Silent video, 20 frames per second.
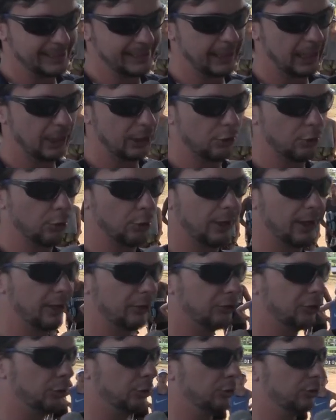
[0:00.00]
Uh,
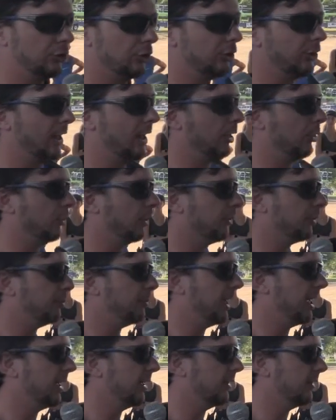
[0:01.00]
credentials, your yellow
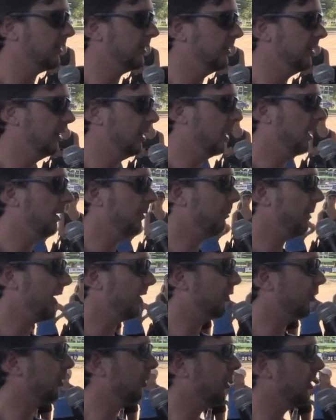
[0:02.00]
wristbands, Make
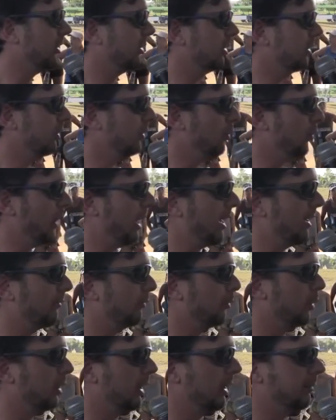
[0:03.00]
sure you
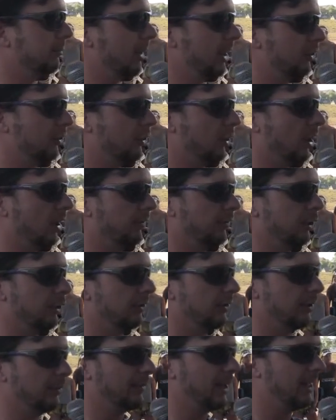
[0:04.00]
have one. Make sure all of your
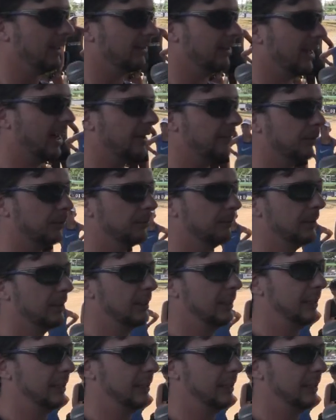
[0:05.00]
teammates have them.